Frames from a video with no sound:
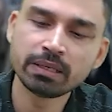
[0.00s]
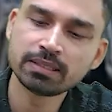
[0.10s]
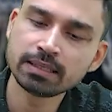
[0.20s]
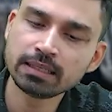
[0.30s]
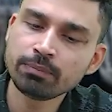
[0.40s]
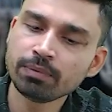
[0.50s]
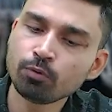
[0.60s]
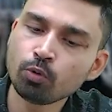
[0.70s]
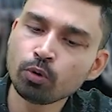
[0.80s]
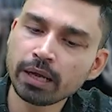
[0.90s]
Basically,
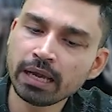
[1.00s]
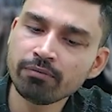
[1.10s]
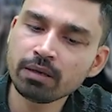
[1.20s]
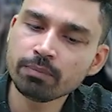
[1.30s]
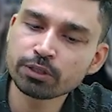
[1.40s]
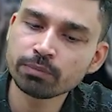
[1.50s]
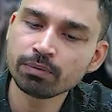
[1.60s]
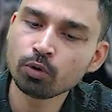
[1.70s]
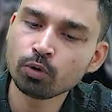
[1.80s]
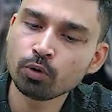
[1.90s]
before every mission,
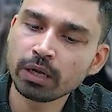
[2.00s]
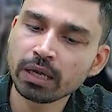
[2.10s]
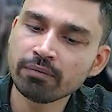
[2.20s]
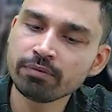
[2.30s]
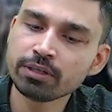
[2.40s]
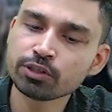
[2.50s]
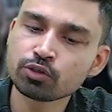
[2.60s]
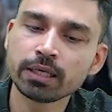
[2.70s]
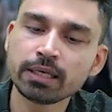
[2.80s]
before every sortie,